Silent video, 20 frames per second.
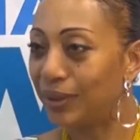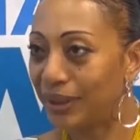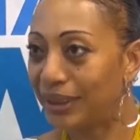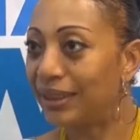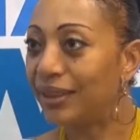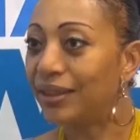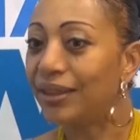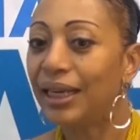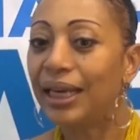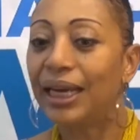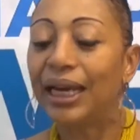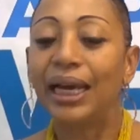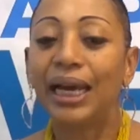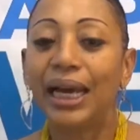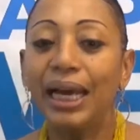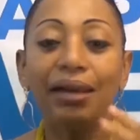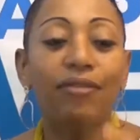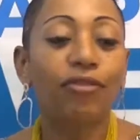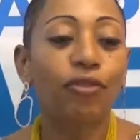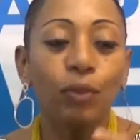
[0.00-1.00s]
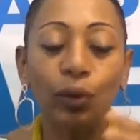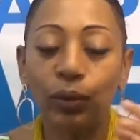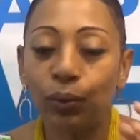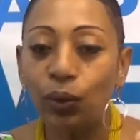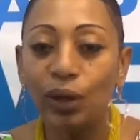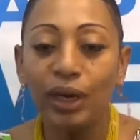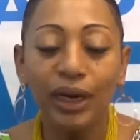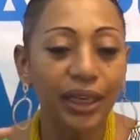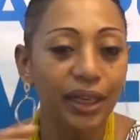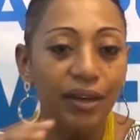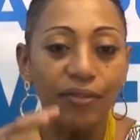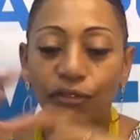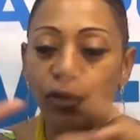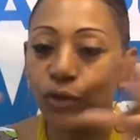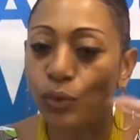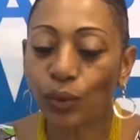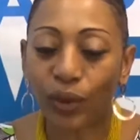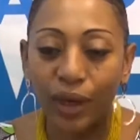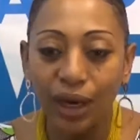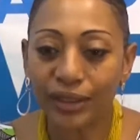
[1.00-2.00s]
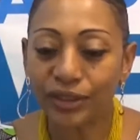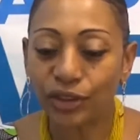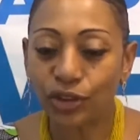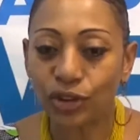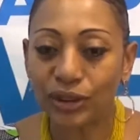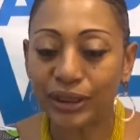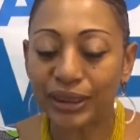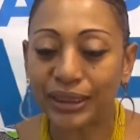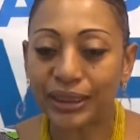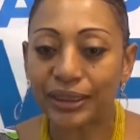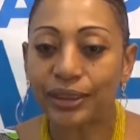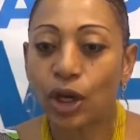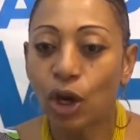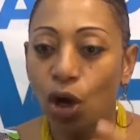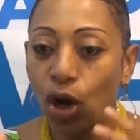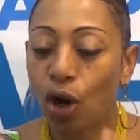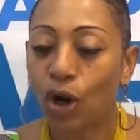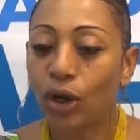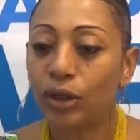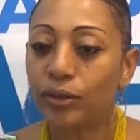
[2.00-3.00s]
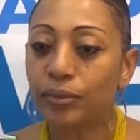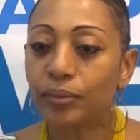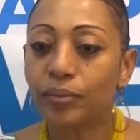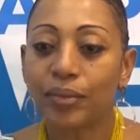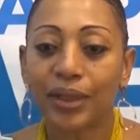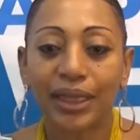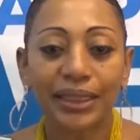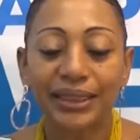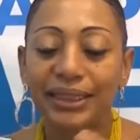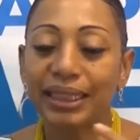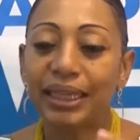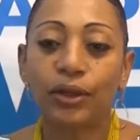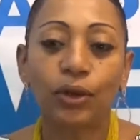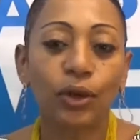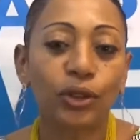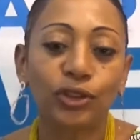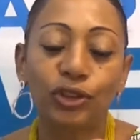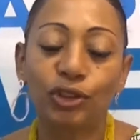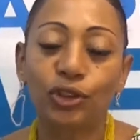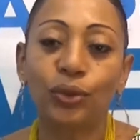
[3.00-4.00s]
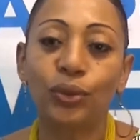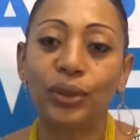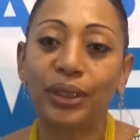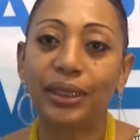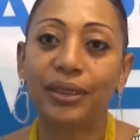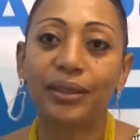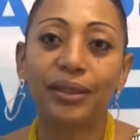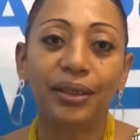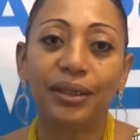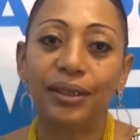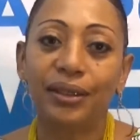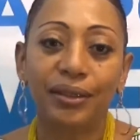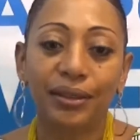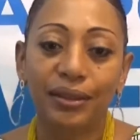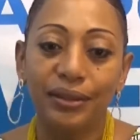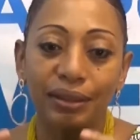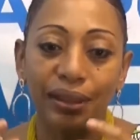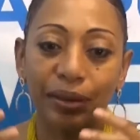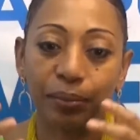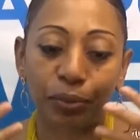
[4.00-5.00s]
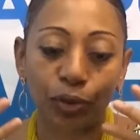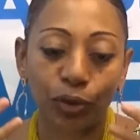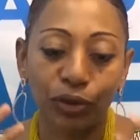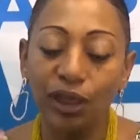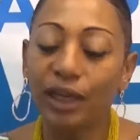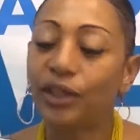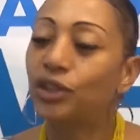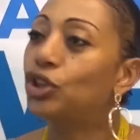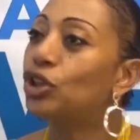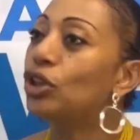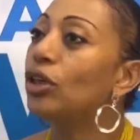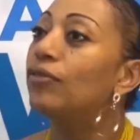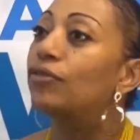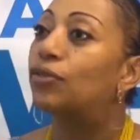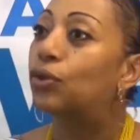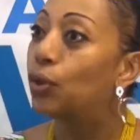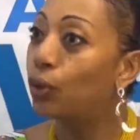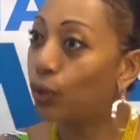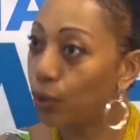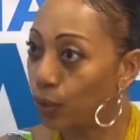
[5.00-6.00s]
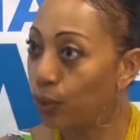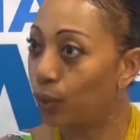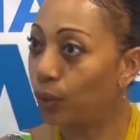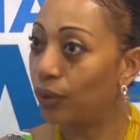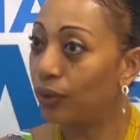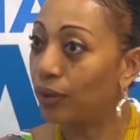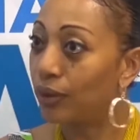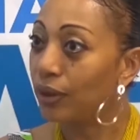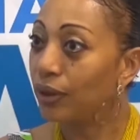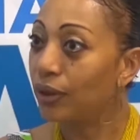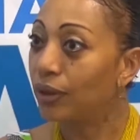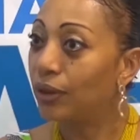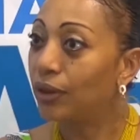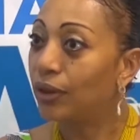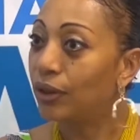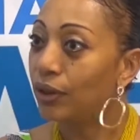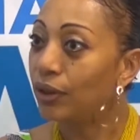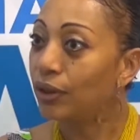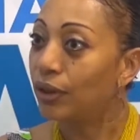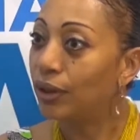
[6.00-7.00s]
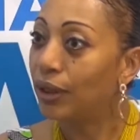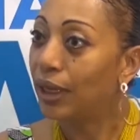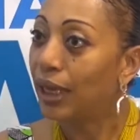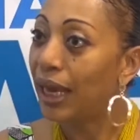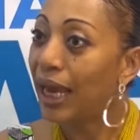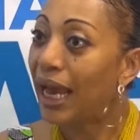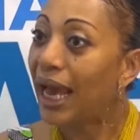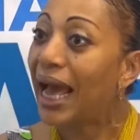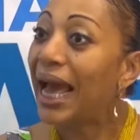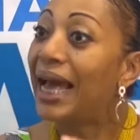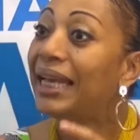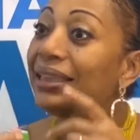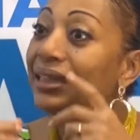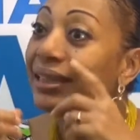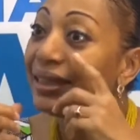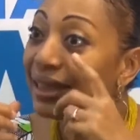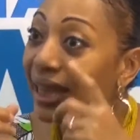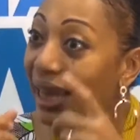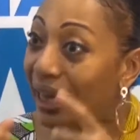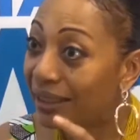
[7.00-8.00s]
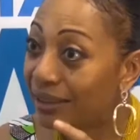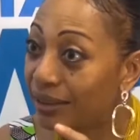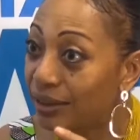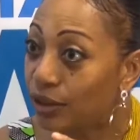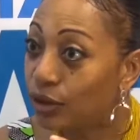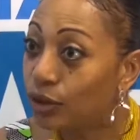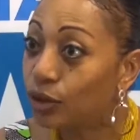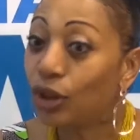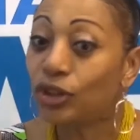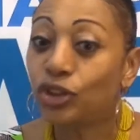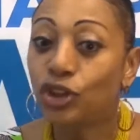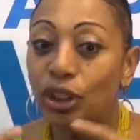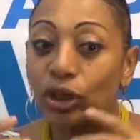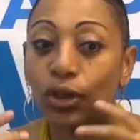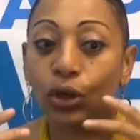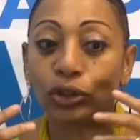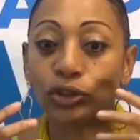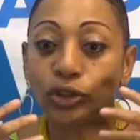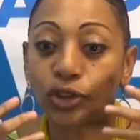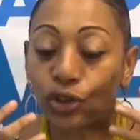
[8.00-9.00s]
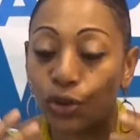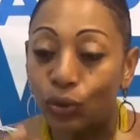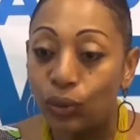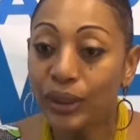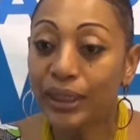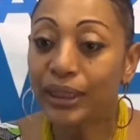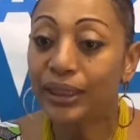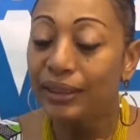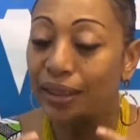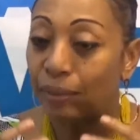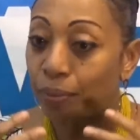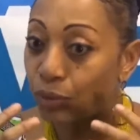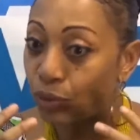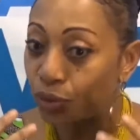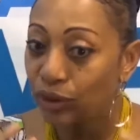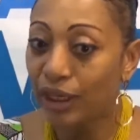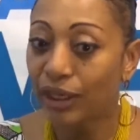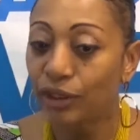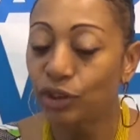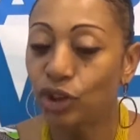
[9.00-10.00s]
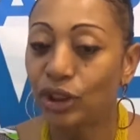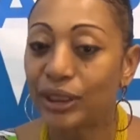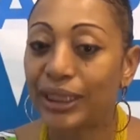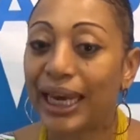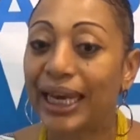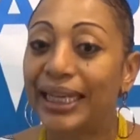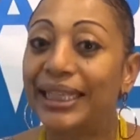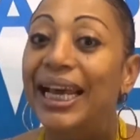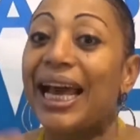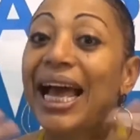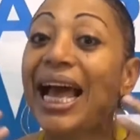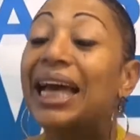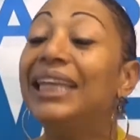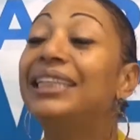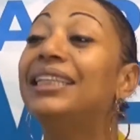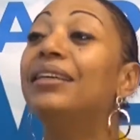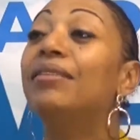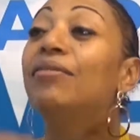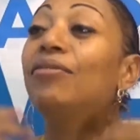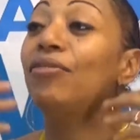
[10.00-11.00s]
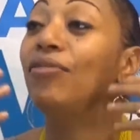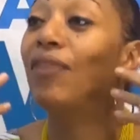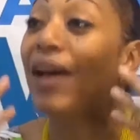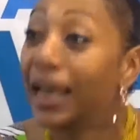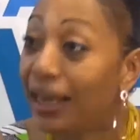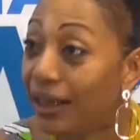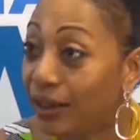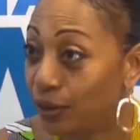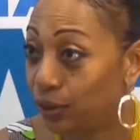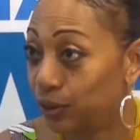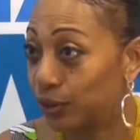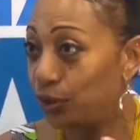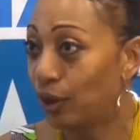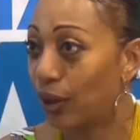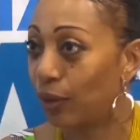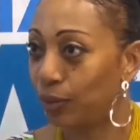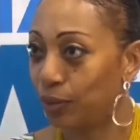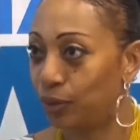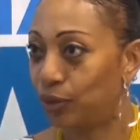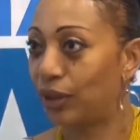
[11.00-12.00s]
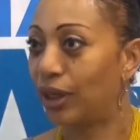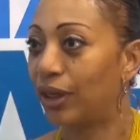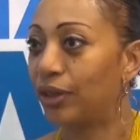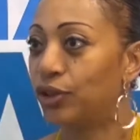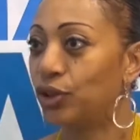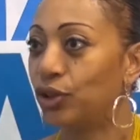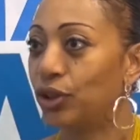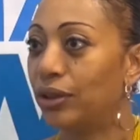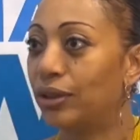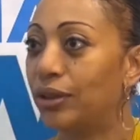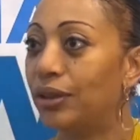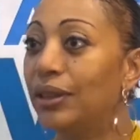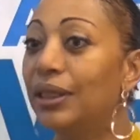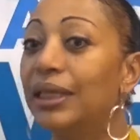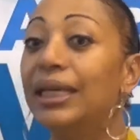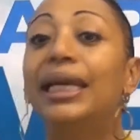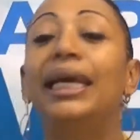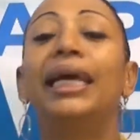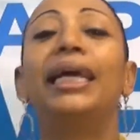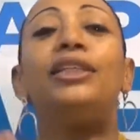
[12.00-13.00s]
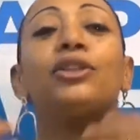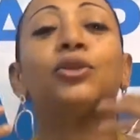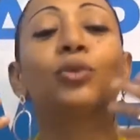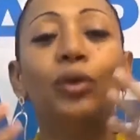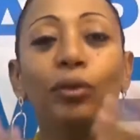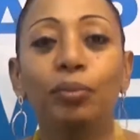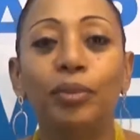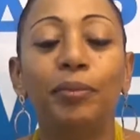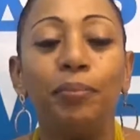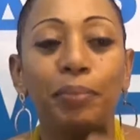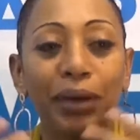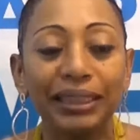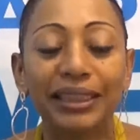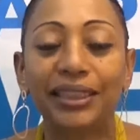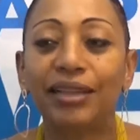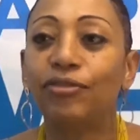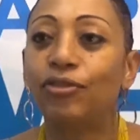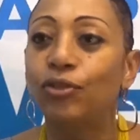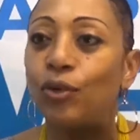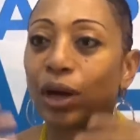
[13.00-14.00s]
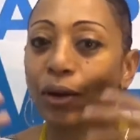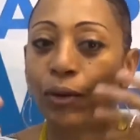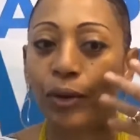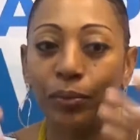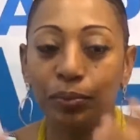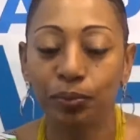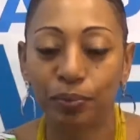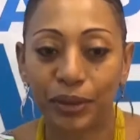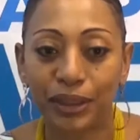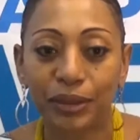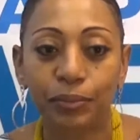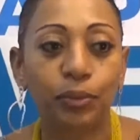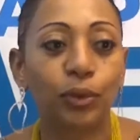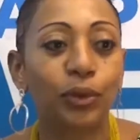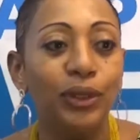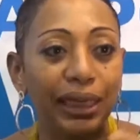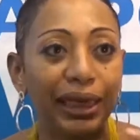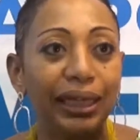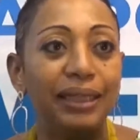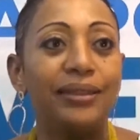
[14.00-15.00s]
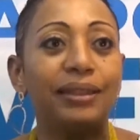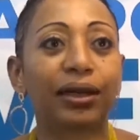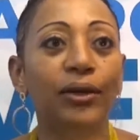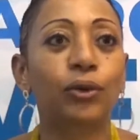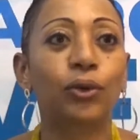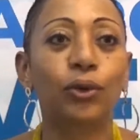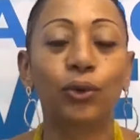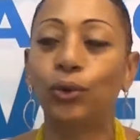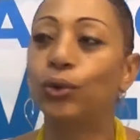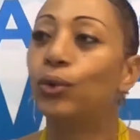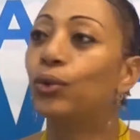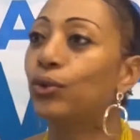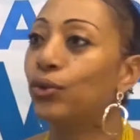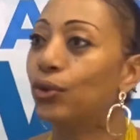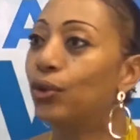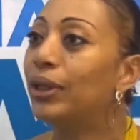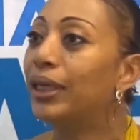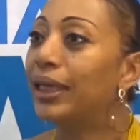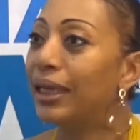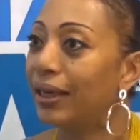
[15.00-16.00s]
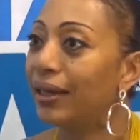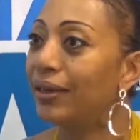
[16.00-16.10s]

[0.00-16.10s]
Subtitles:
You see, if we work a few countries on, say, controlling the production of cocoa, and then not controlling the production and adding value to our production, it will be better for our people in the cocoa growing